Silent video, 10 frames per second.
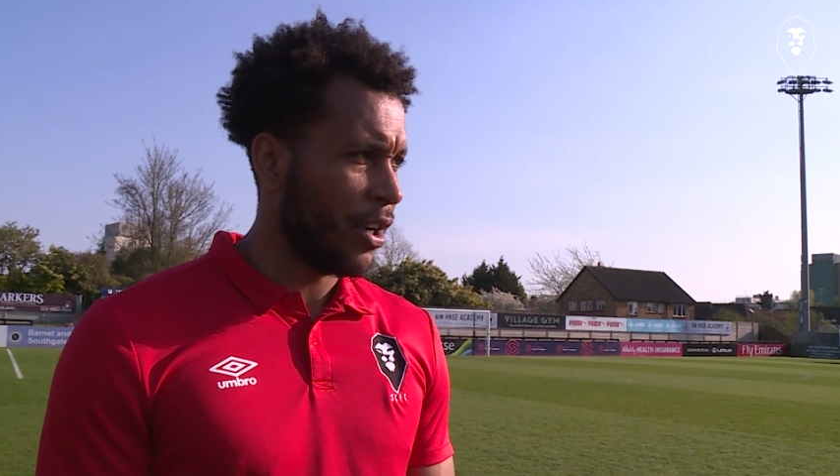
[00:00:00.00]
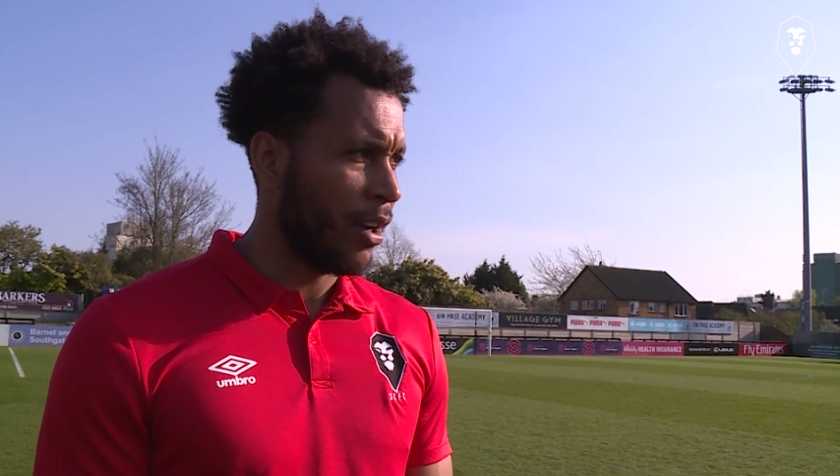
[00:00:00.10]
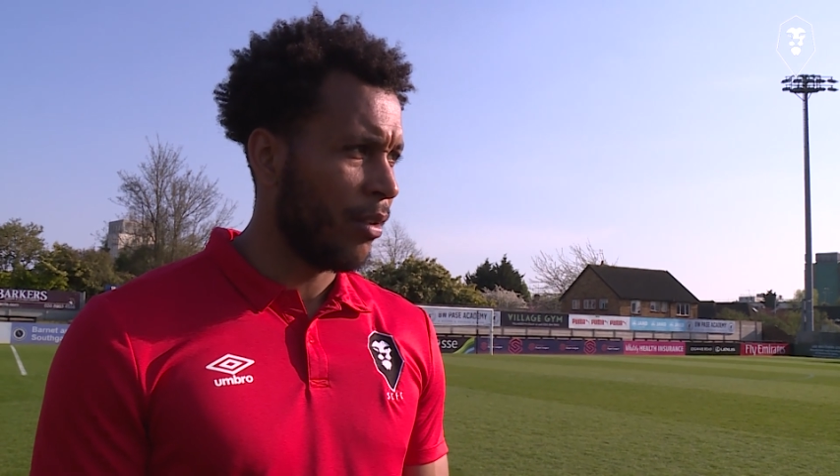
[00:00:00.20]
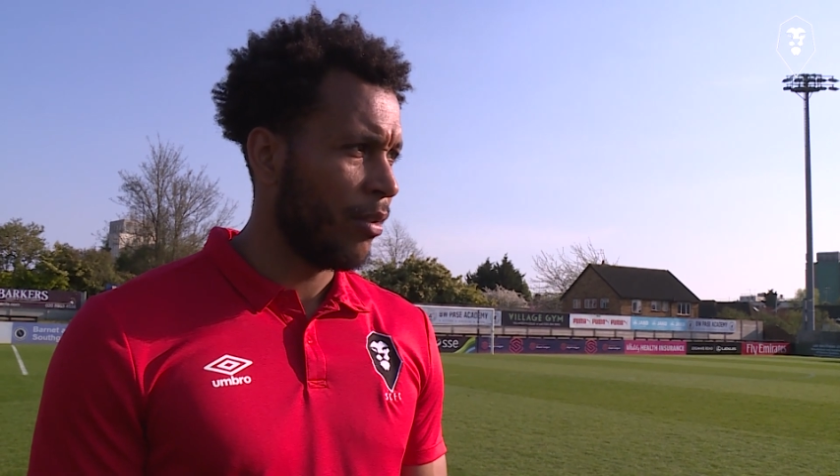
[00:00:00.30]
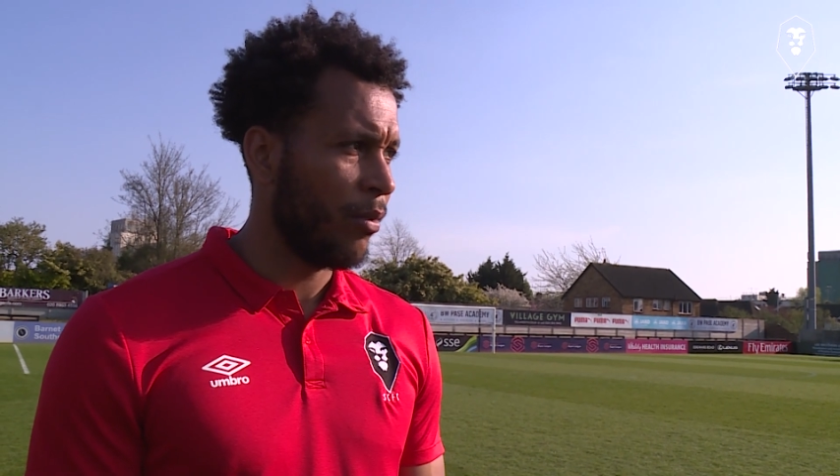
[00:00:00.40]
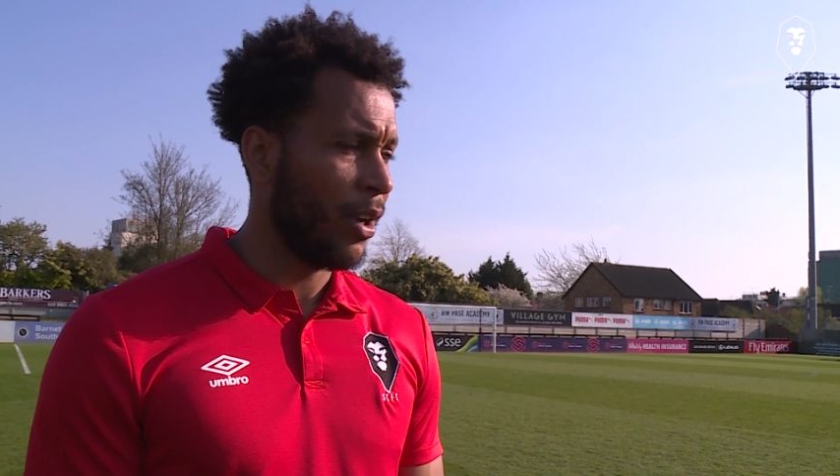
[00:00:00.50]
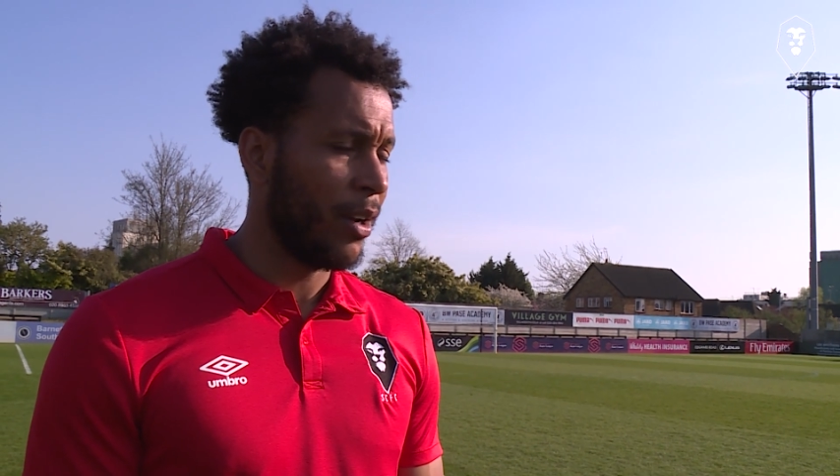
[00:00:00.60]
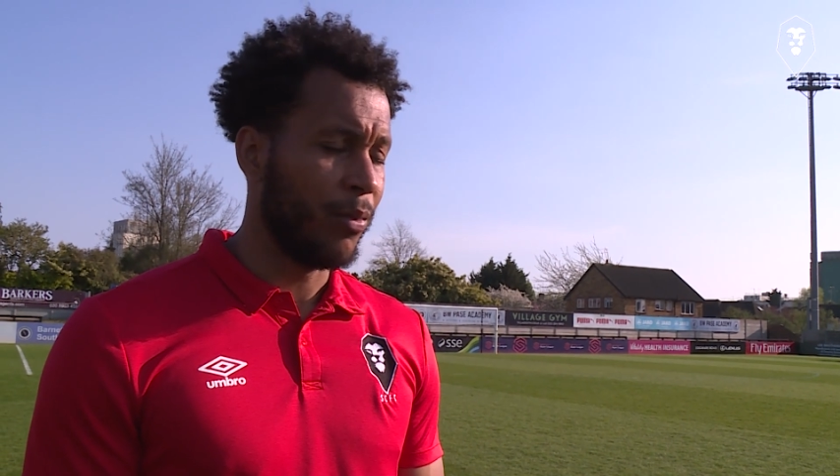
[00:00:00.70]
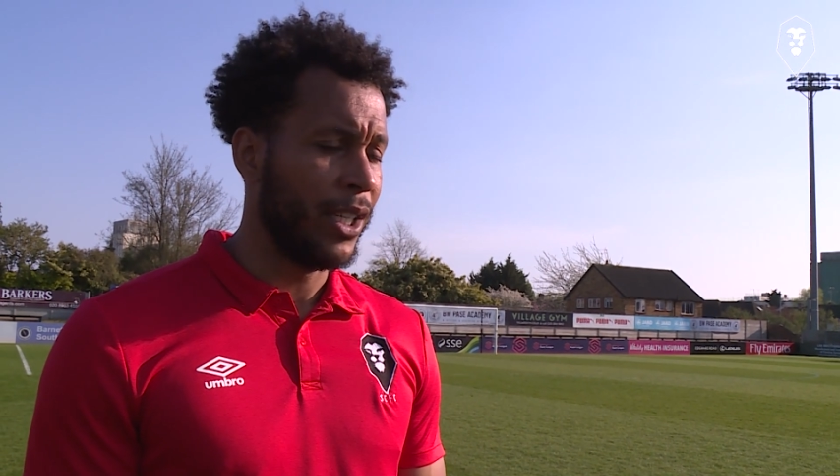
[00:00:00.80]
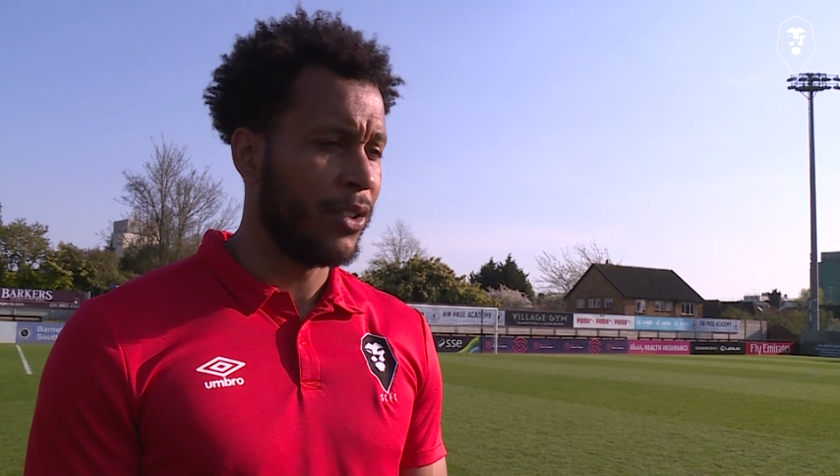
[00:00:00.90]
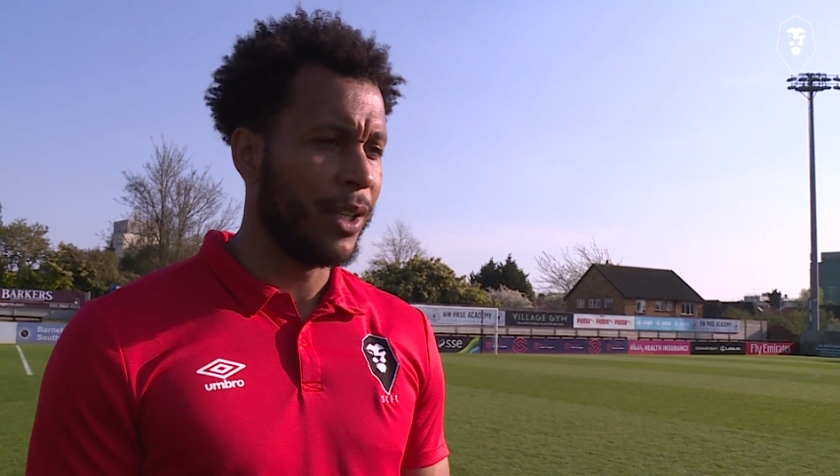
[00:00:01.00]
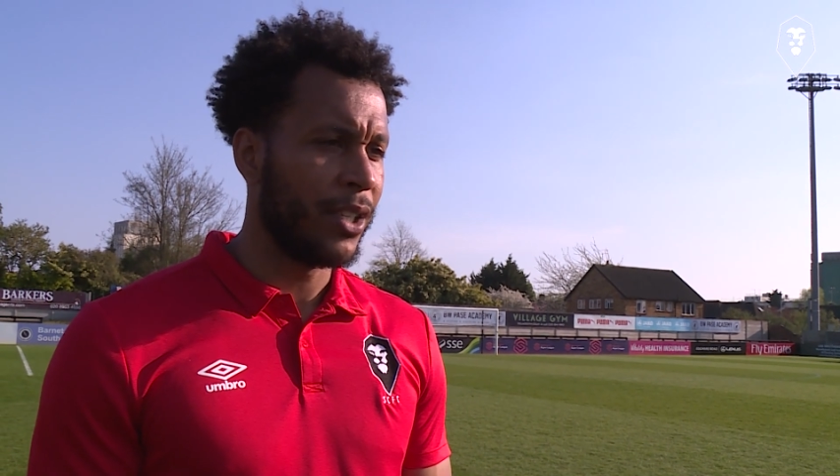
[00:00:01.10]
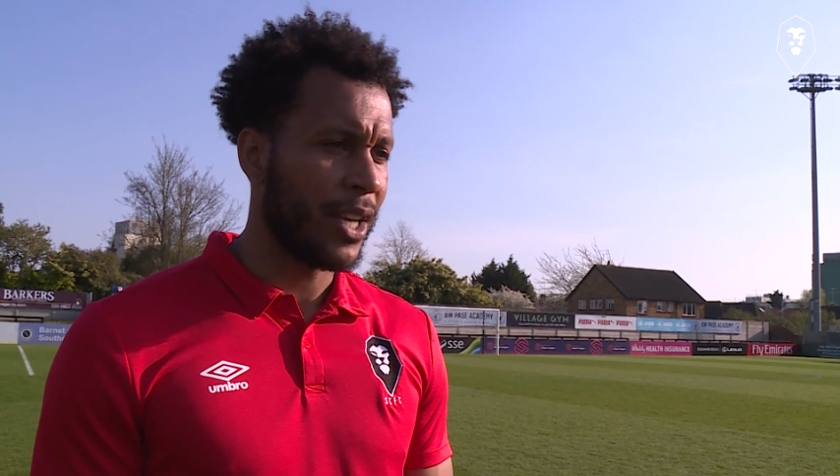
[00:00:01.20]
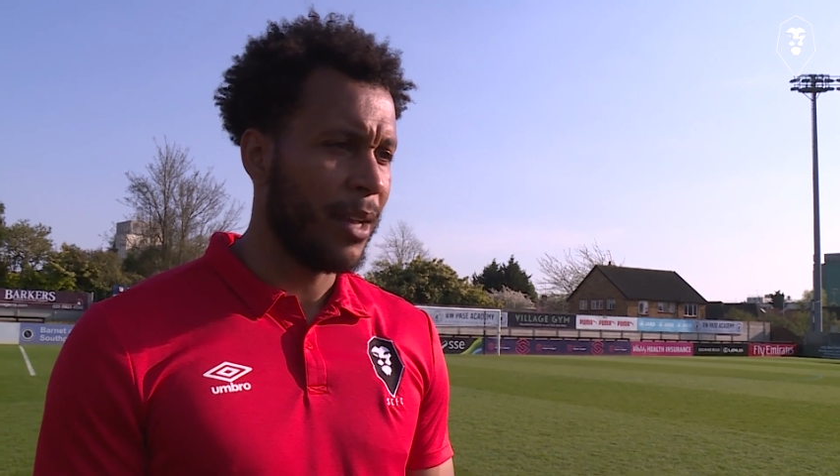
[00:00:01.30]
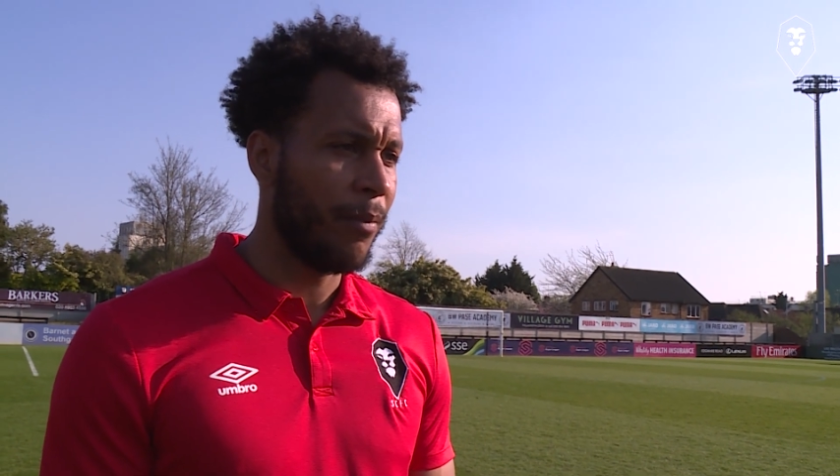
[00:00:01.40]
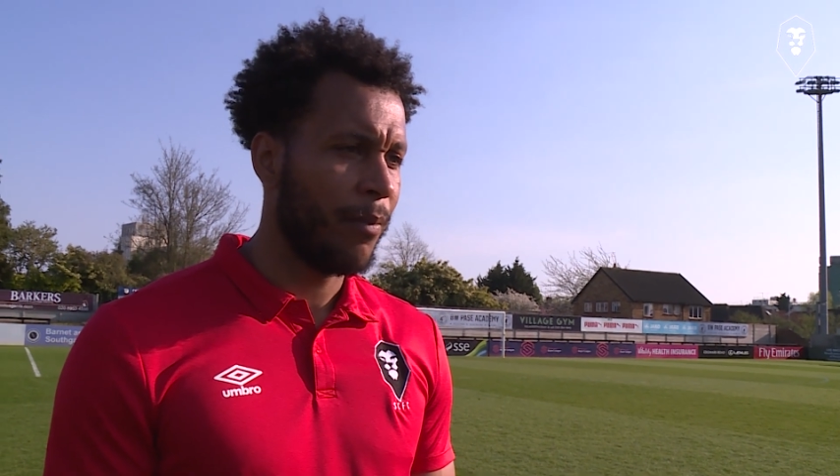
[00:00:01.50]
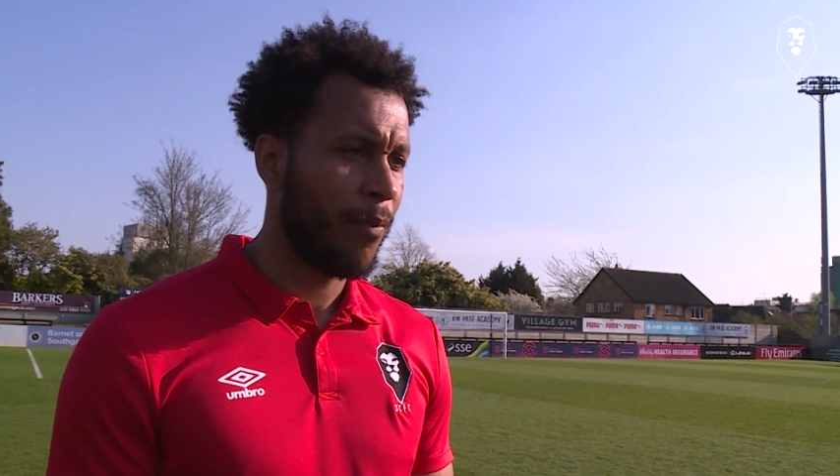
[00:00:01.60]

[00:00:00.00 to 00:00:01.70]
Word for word: you know, we we need to win this game.